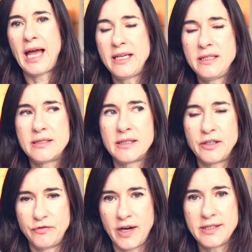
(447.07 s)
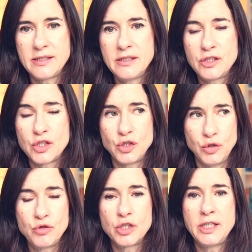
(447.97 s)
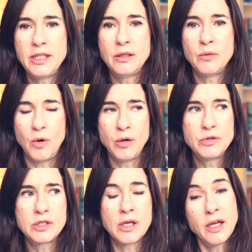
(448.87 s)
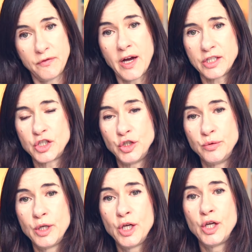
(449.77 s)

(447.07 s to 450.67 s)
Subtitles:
And advisors usually won't advise you